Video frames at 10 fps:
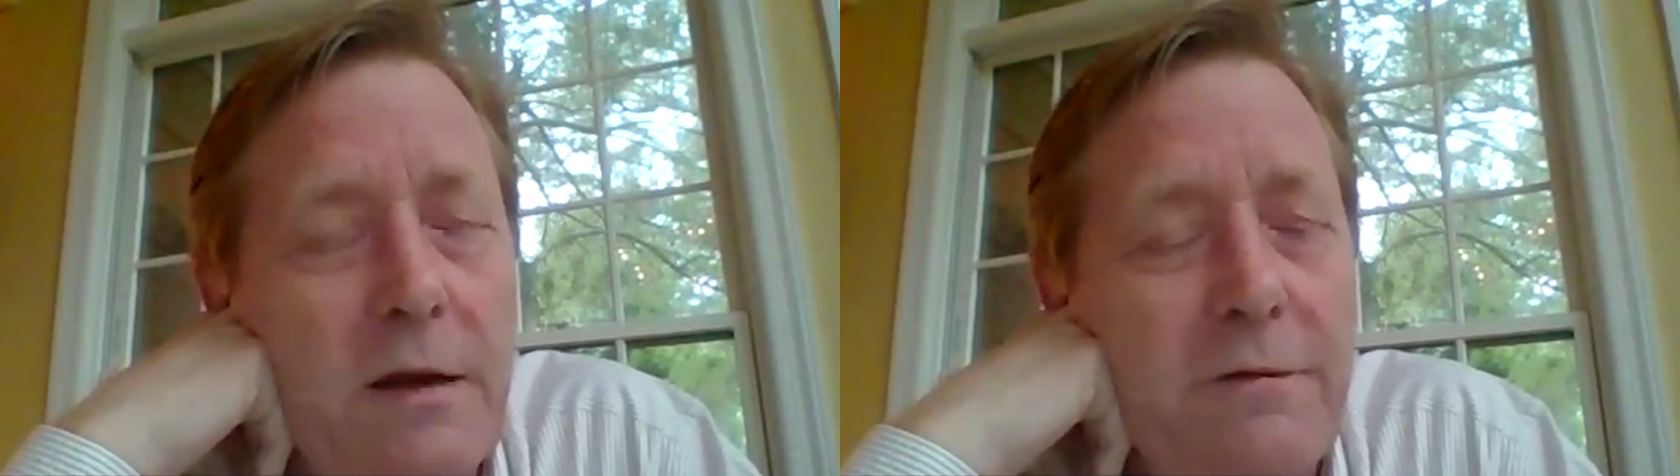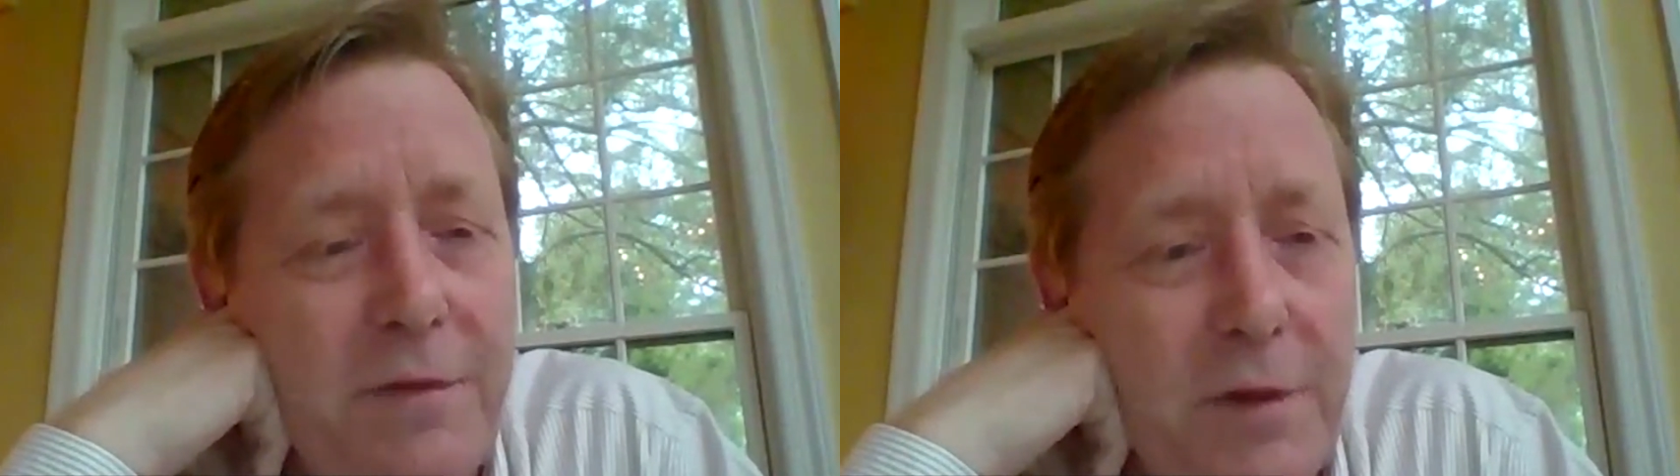
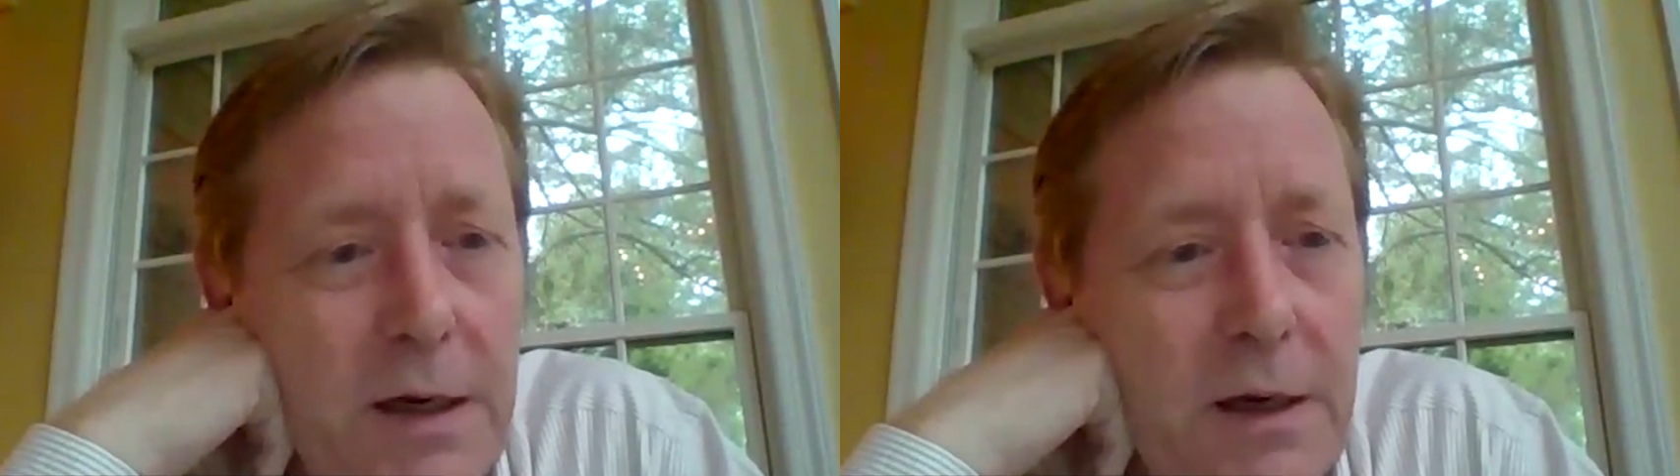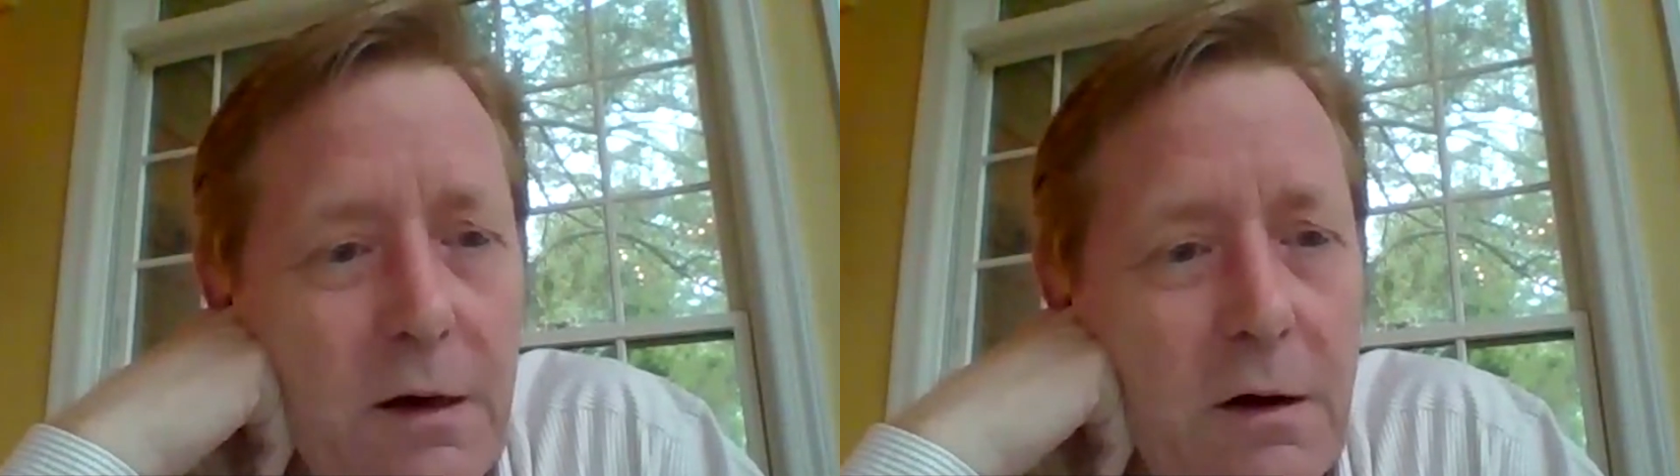and
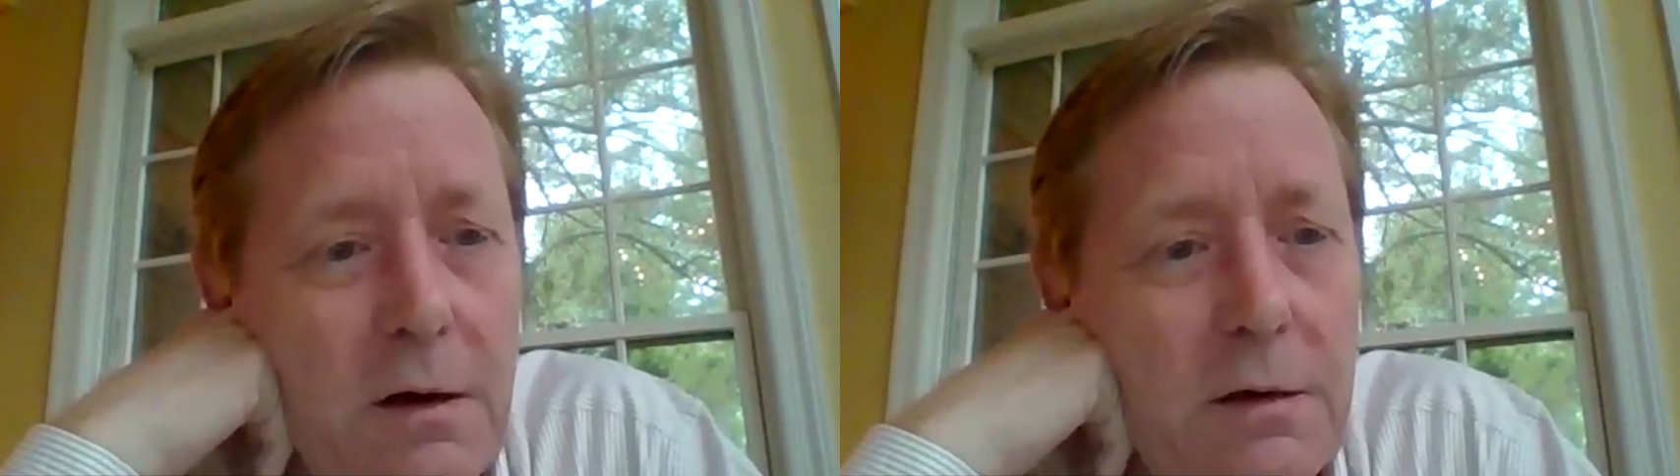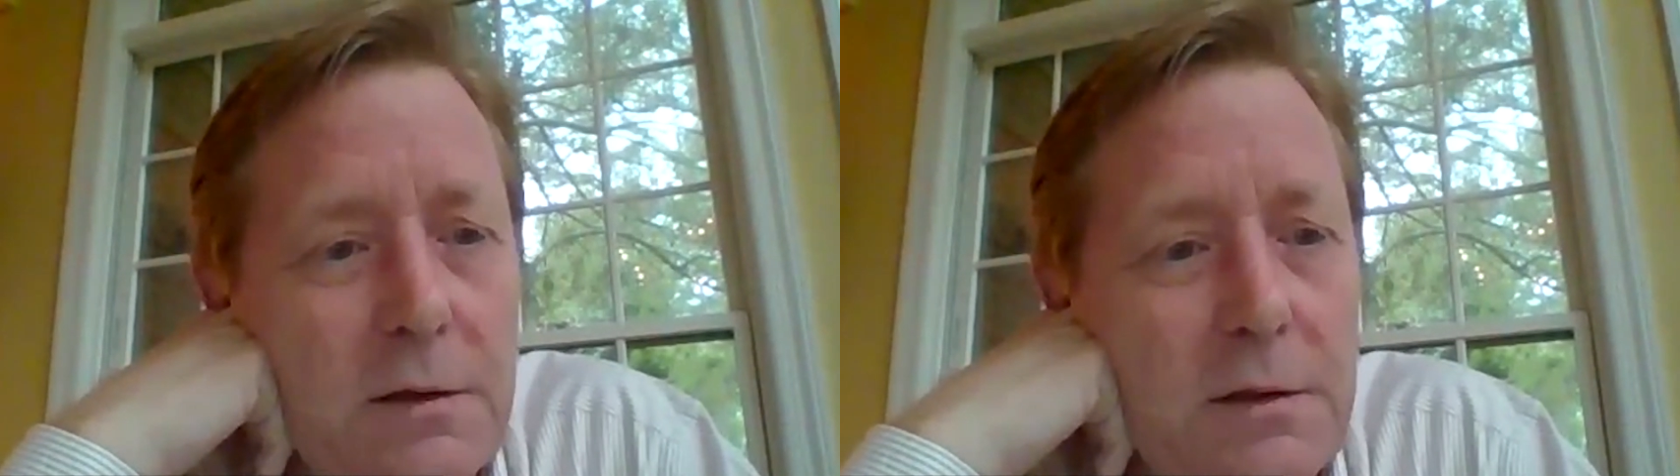flooding
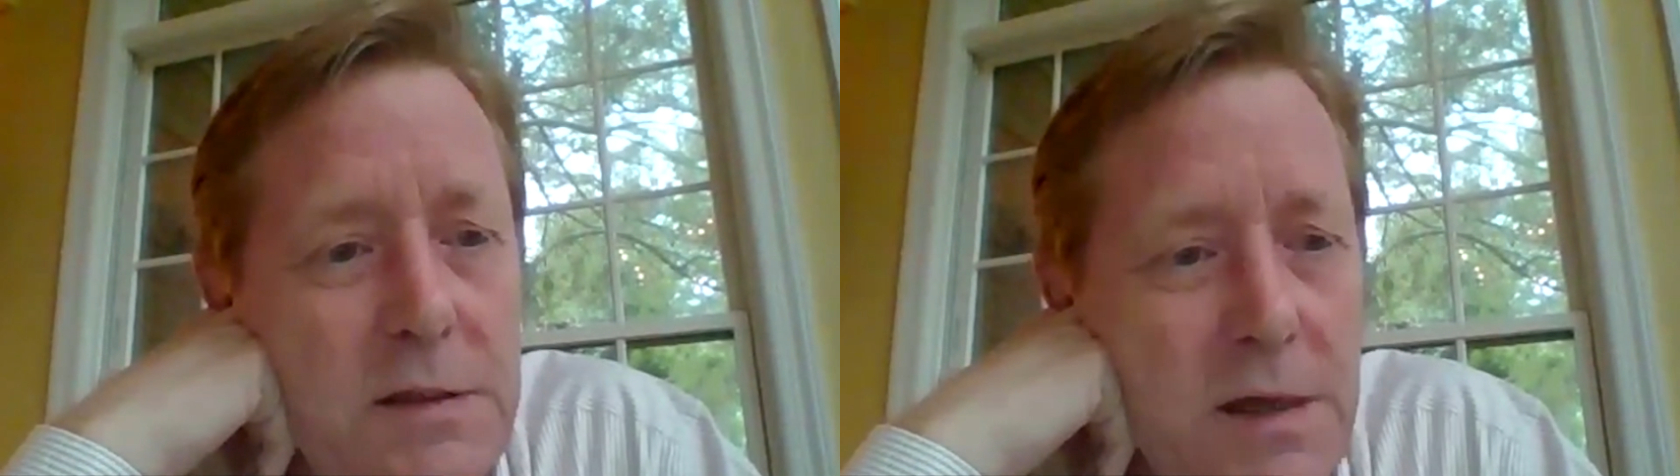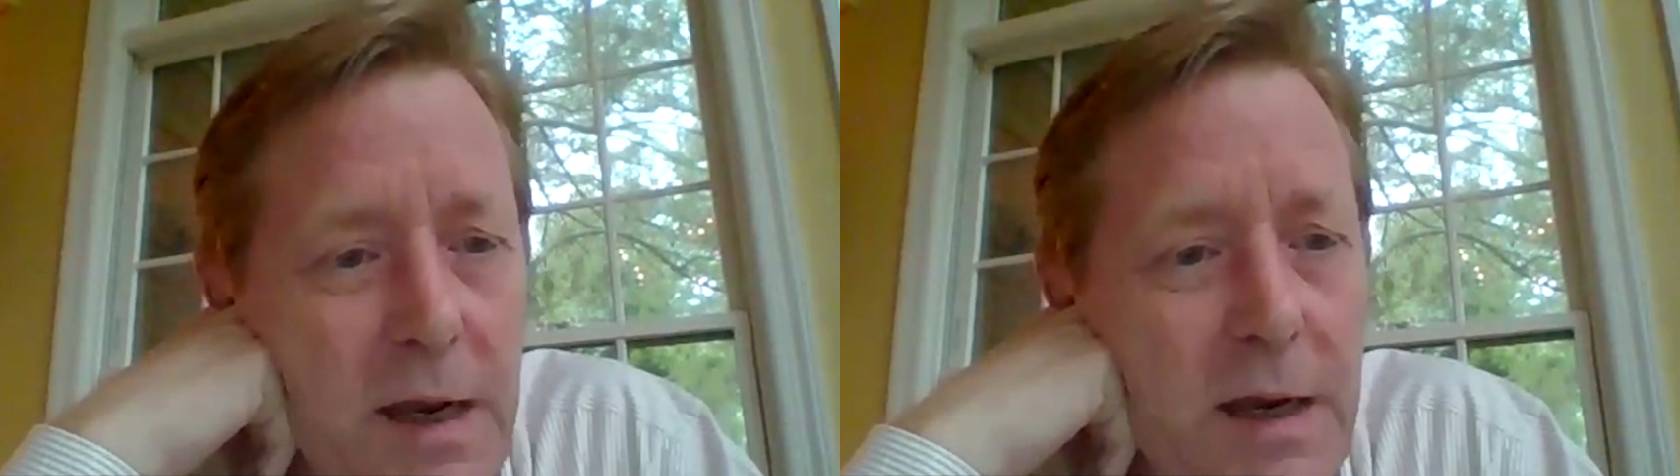our
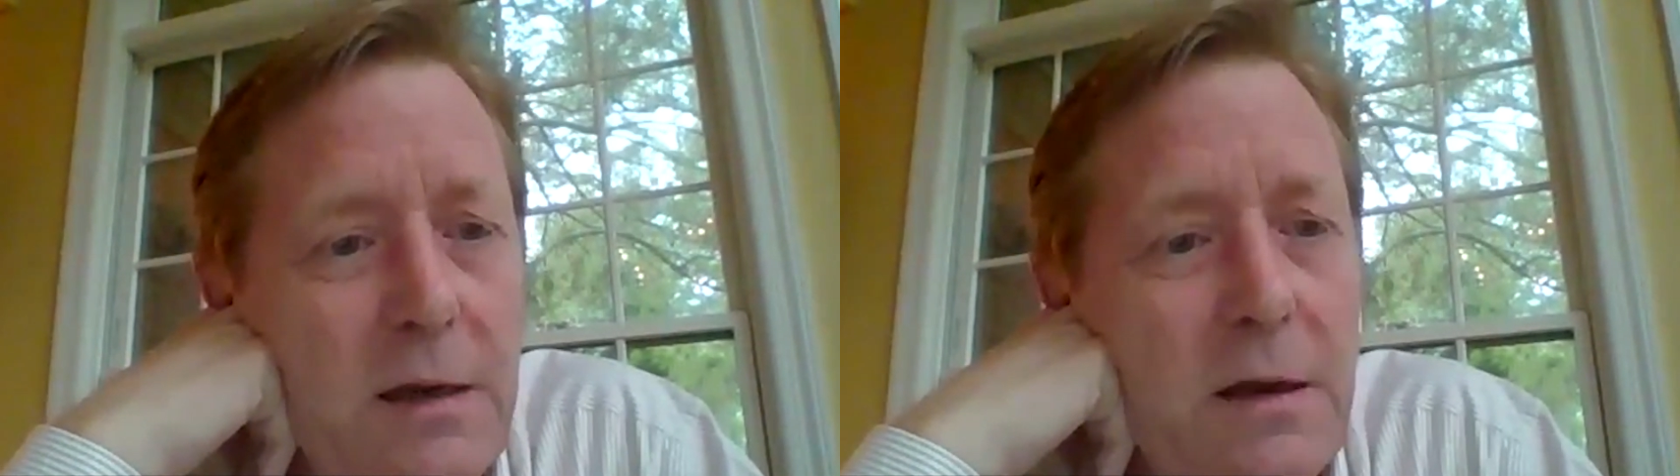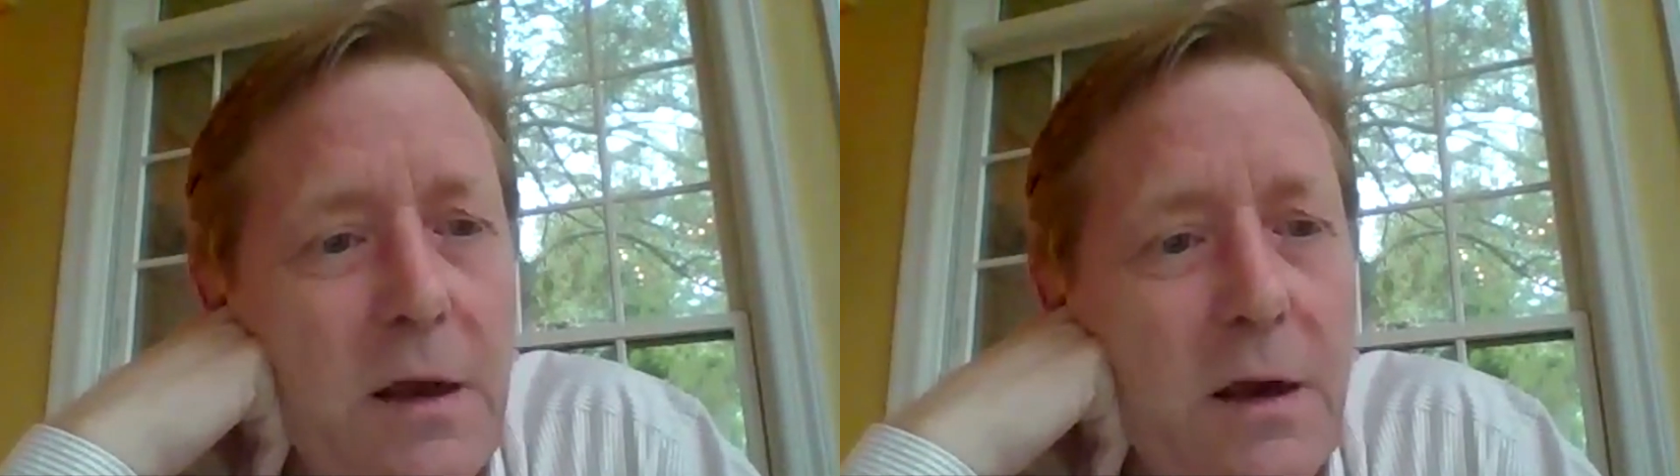state